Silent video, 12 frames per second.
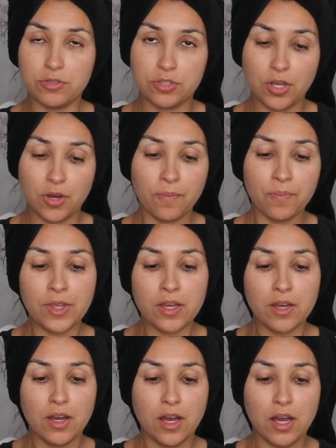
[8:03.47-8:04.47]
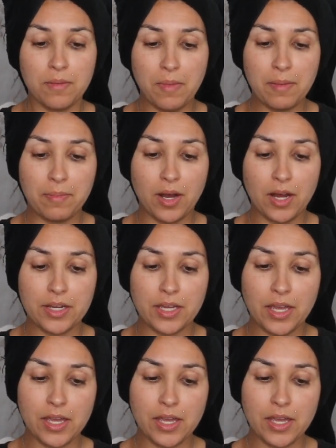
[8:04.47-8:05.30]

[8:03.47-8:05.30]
So I bought it.